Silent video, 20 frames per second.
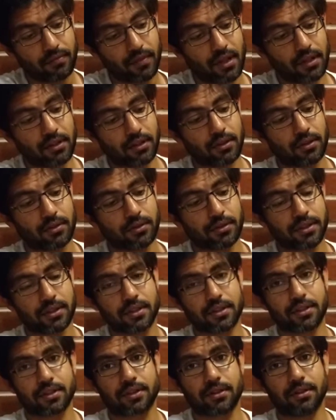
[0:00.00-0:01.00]
the closer
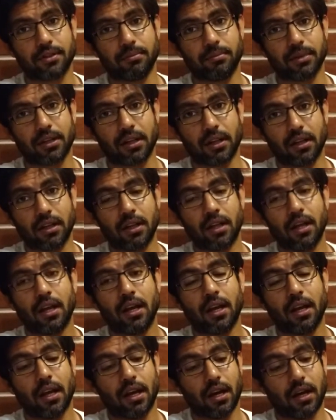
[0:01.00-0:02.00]
it is to the middle,
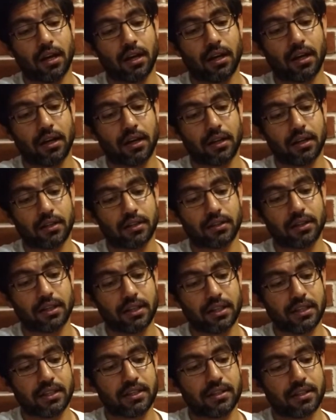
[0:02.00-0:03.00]
the
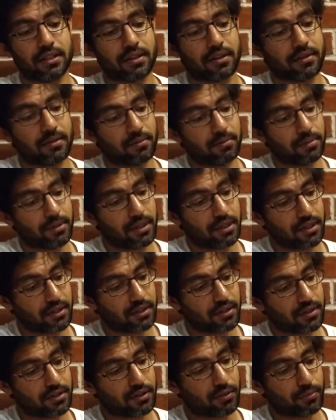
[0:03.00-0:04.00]
easier it will be
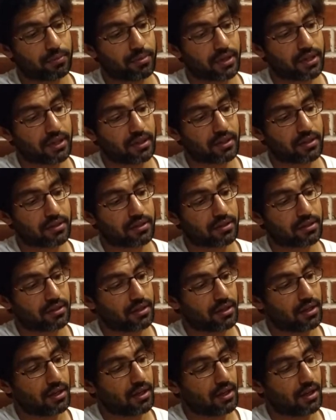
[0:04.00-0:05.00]
to bring it
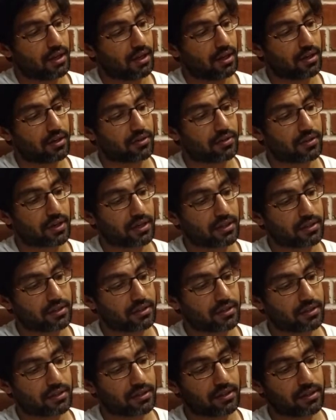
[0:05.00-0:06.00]
right
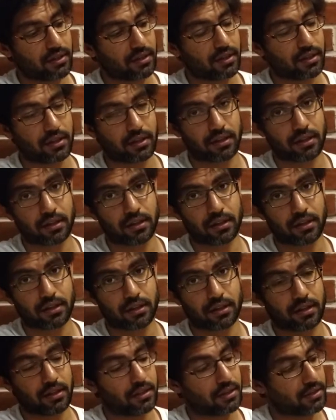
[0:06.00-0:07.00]

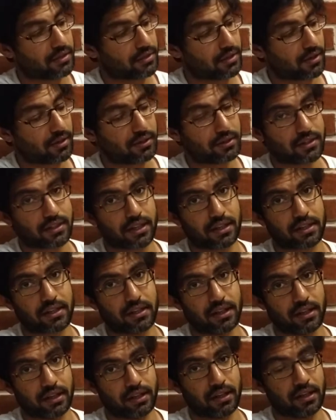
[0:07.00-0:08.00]
on the center
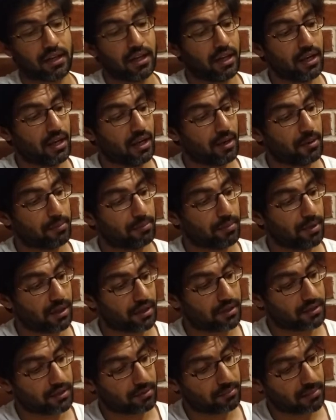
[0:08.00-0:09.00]
line.
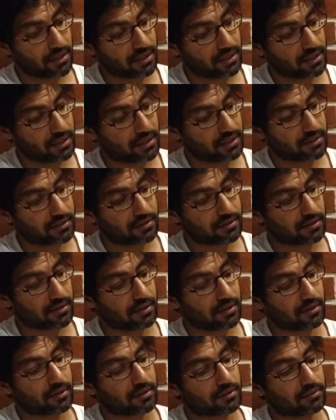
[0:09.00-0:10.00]
But in my case,
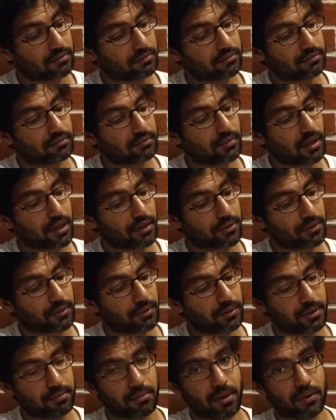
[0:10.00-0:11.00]
I could
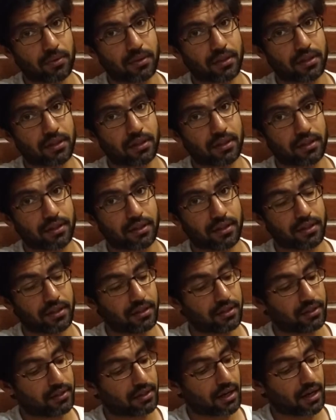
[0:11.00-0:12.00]
only mount it
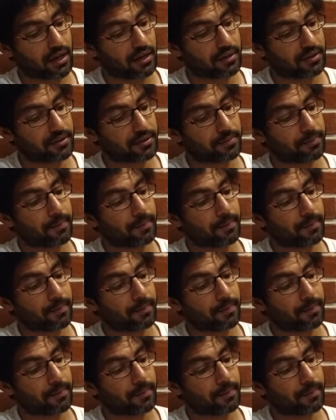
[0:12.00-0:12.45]
here, and